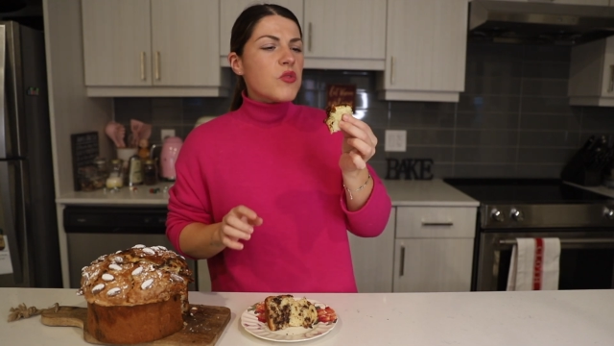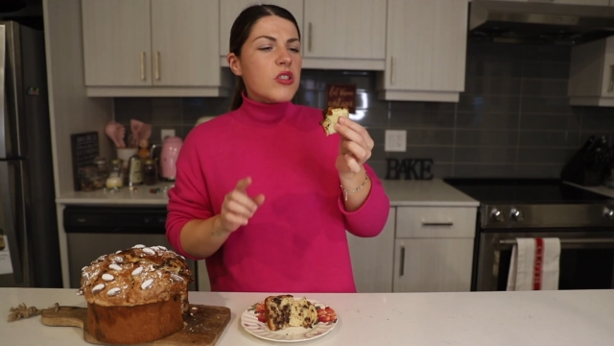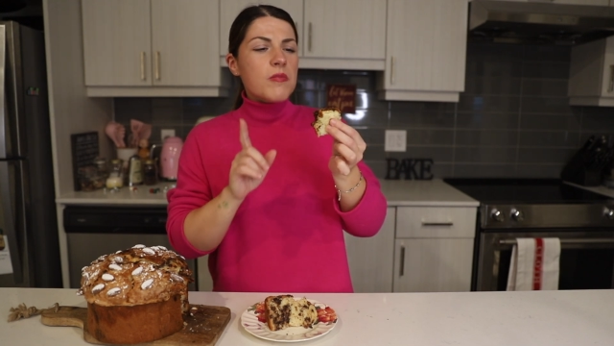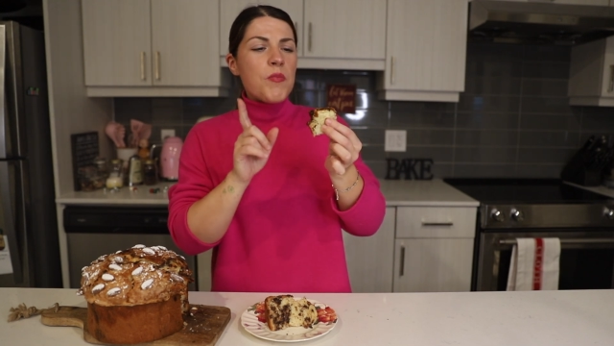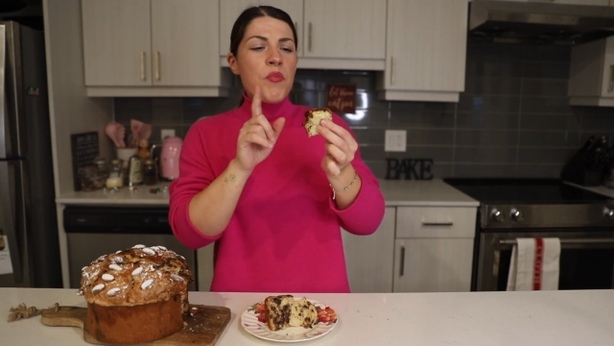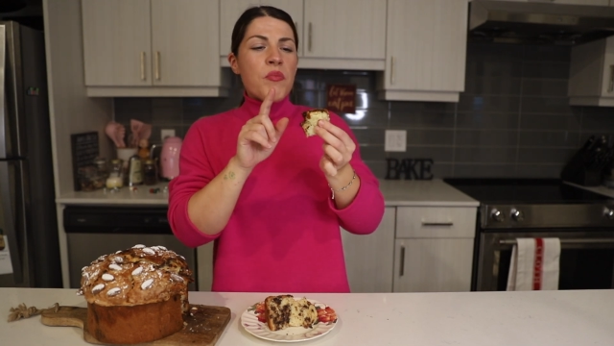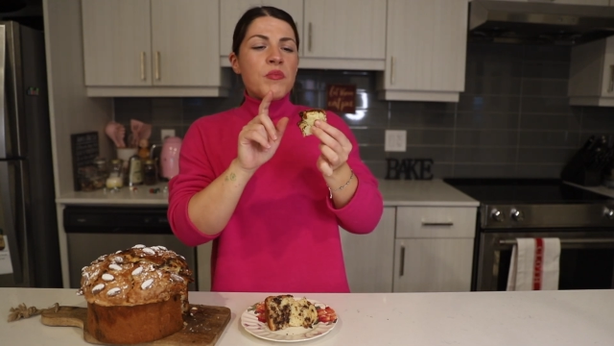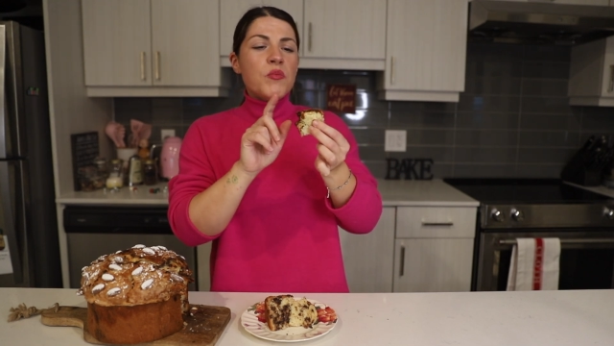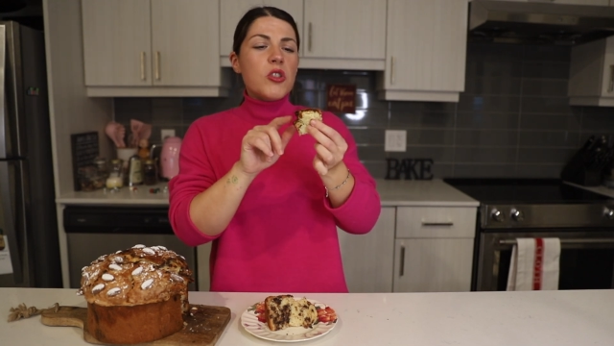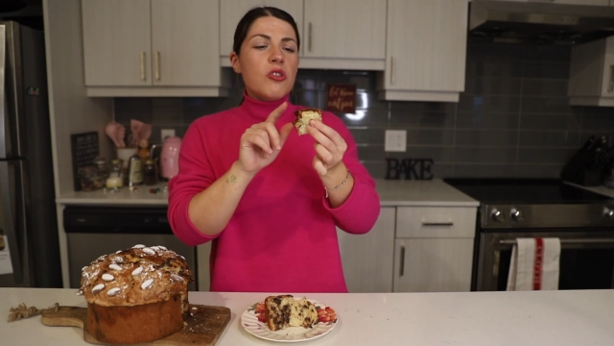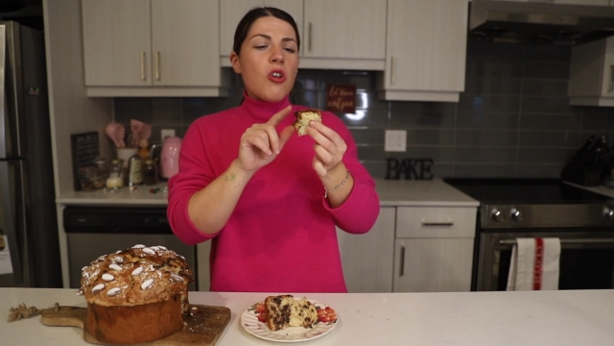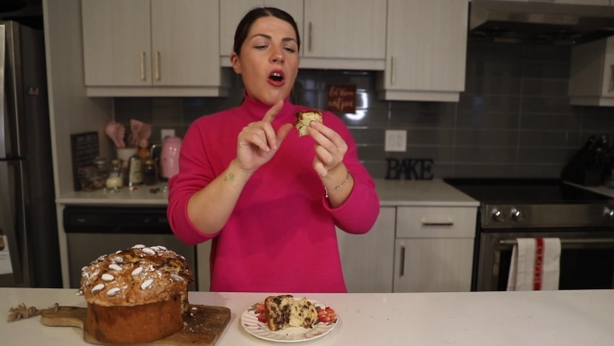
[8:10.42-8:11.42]

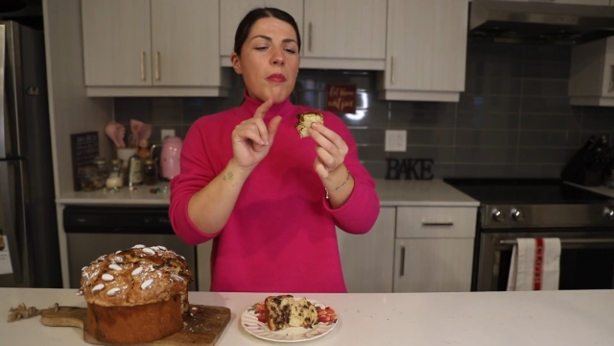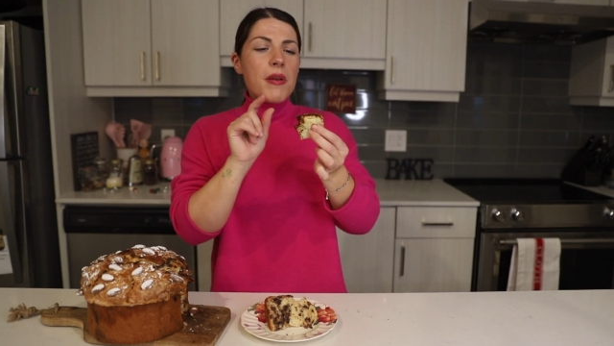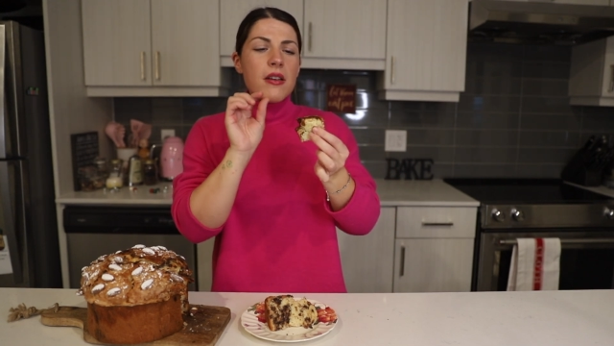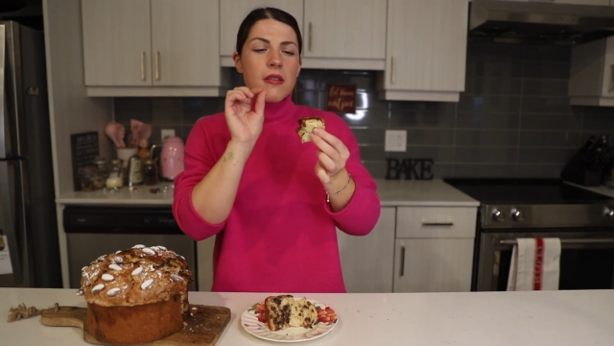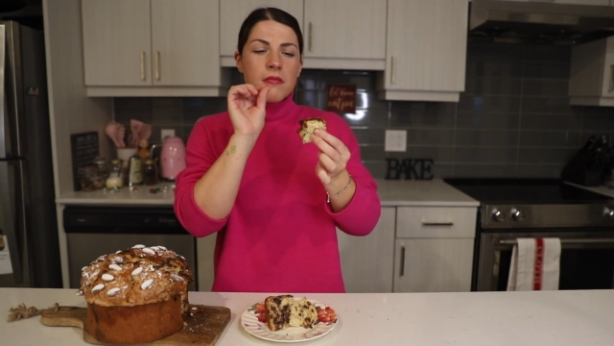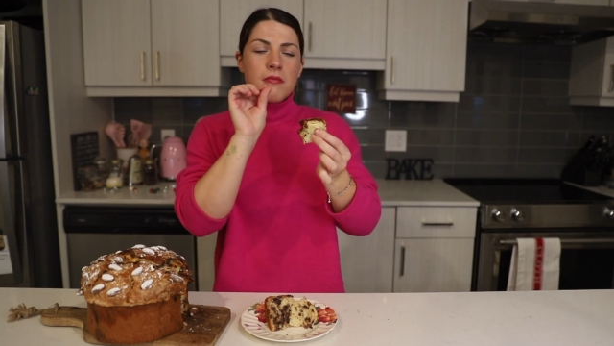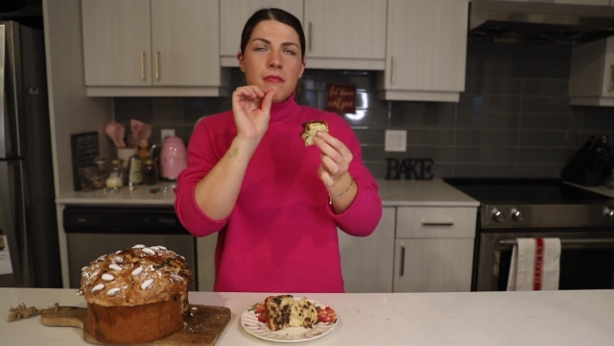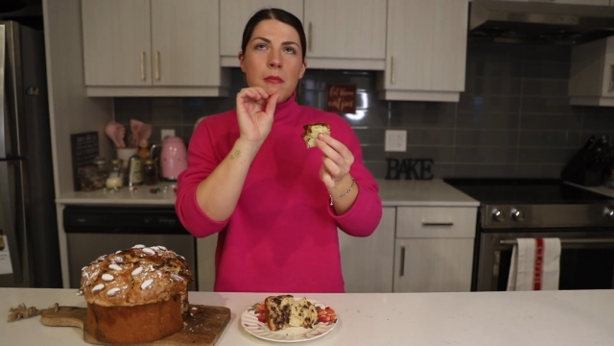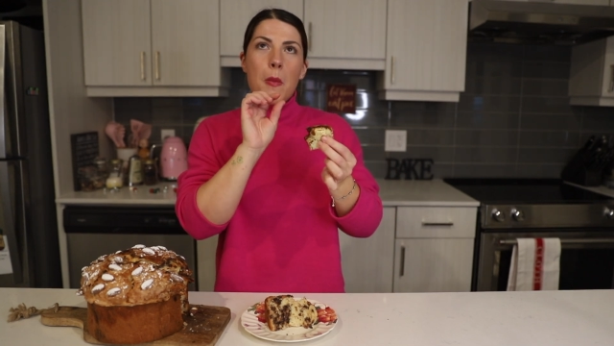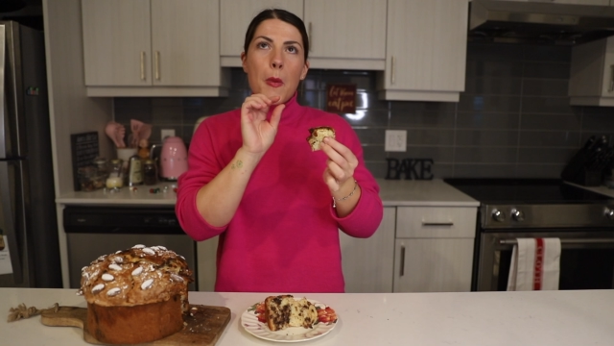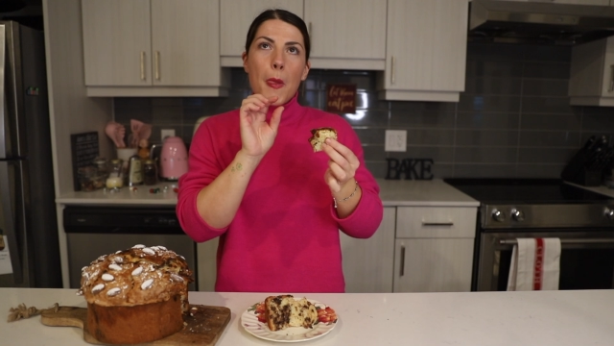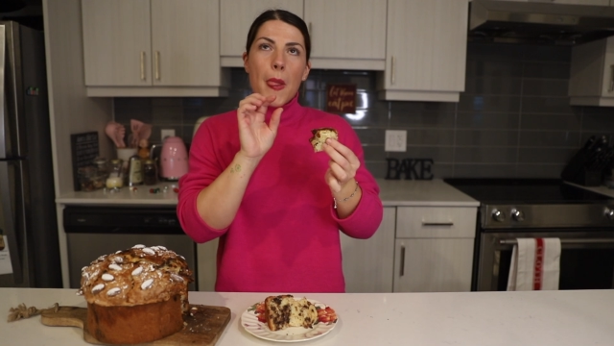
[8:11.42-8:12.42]
The topping
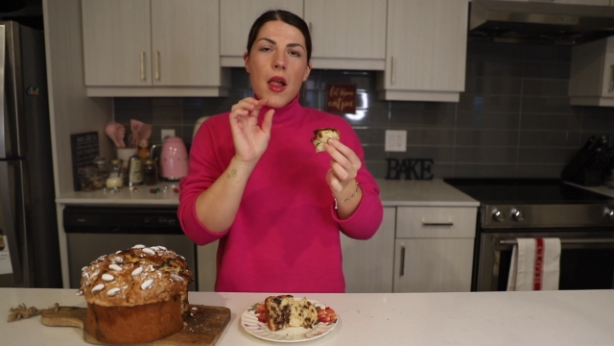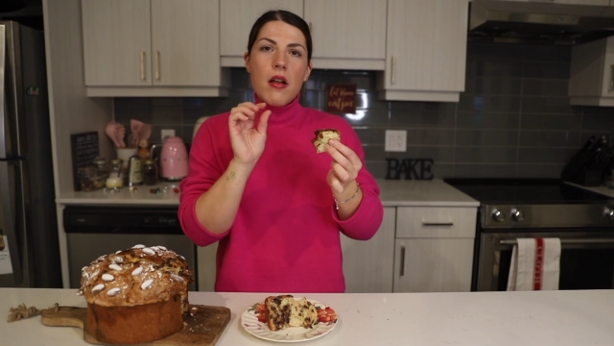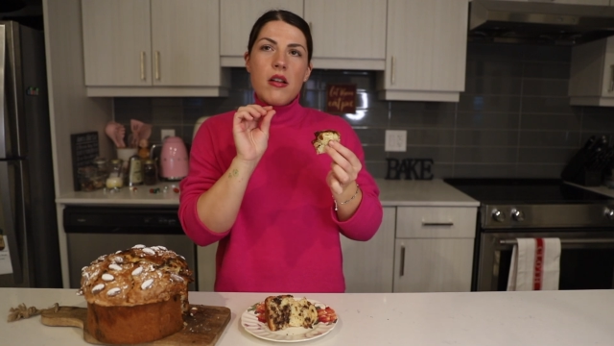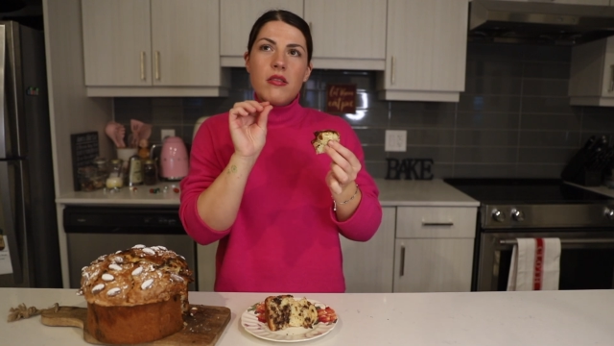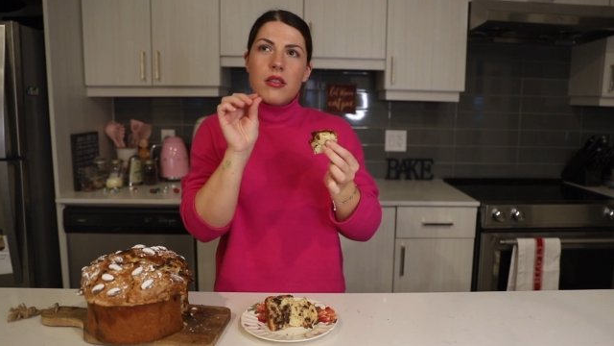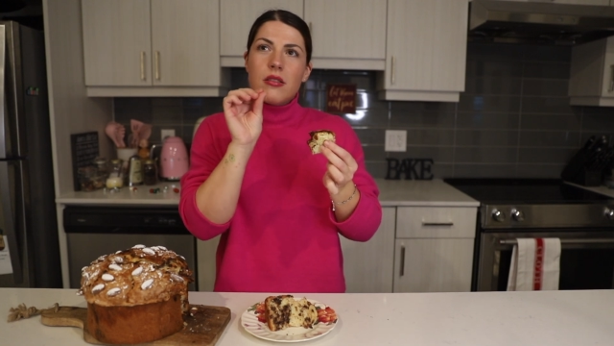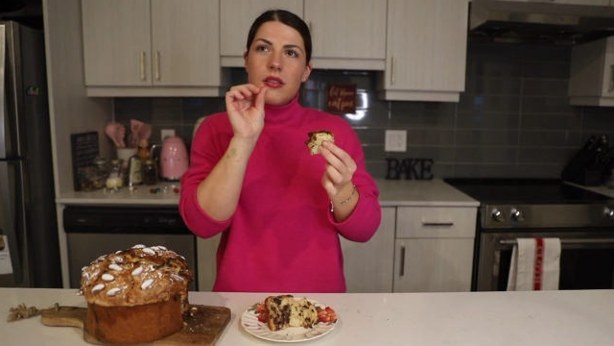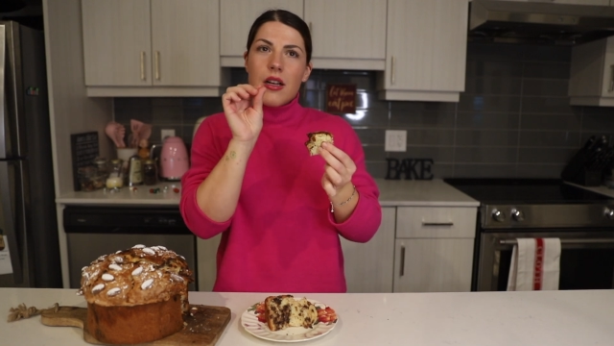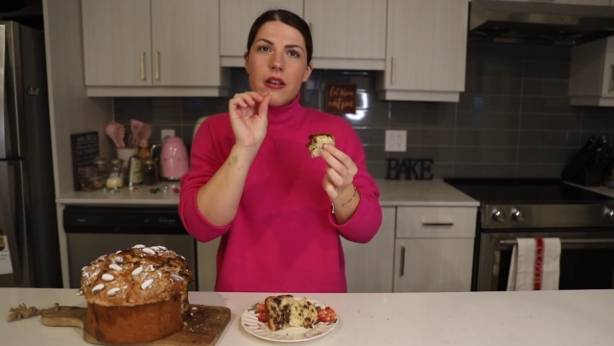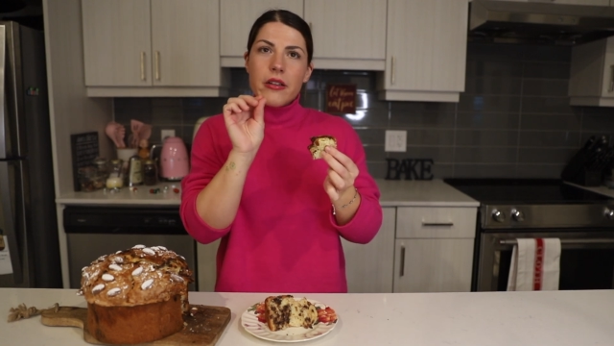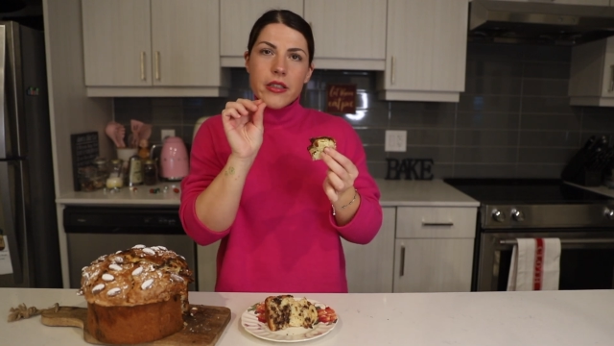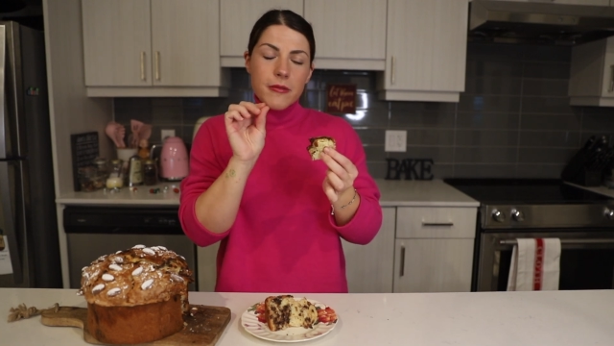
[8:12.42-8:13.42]
is
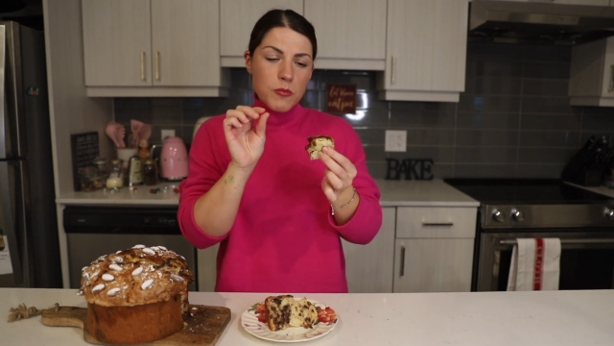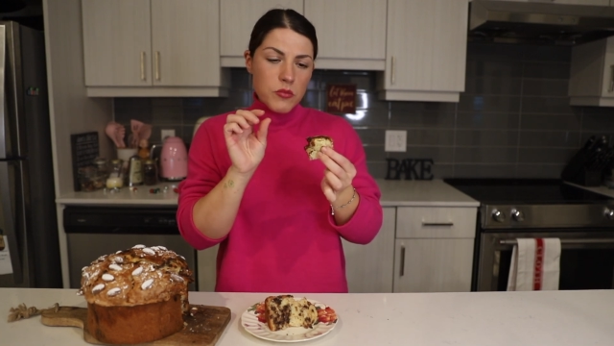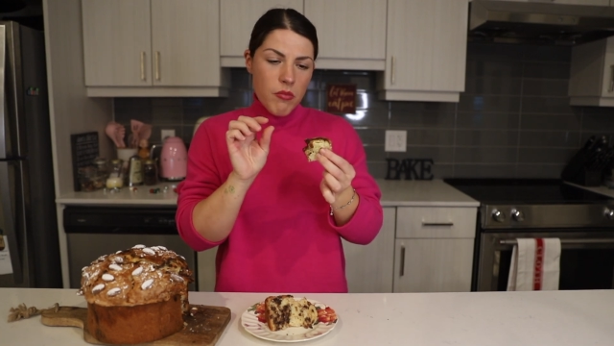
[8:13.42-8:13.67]
exactly,